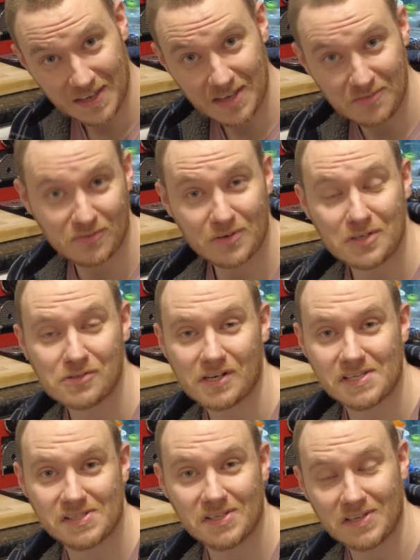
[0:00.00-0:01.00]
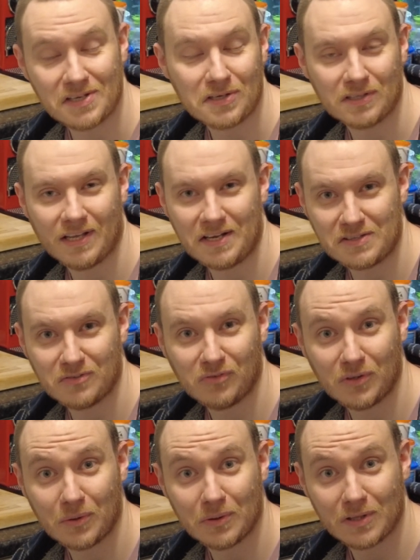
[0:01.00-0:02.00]
If you're interested and you'd like to
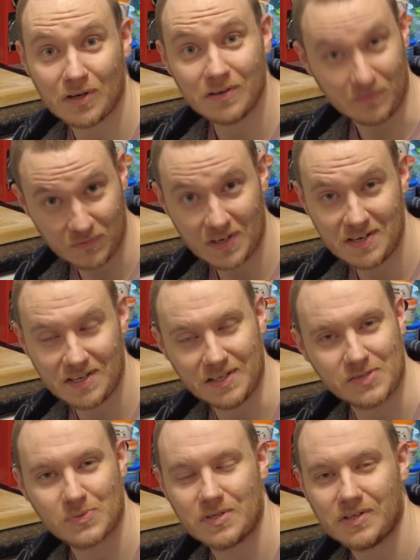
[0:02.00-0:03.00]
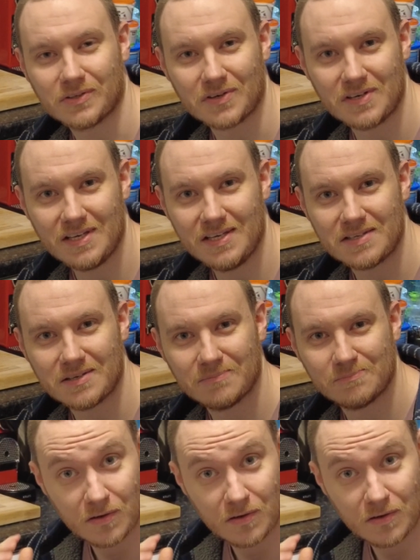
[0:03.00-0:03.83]
follow along, then here's what you're going to need.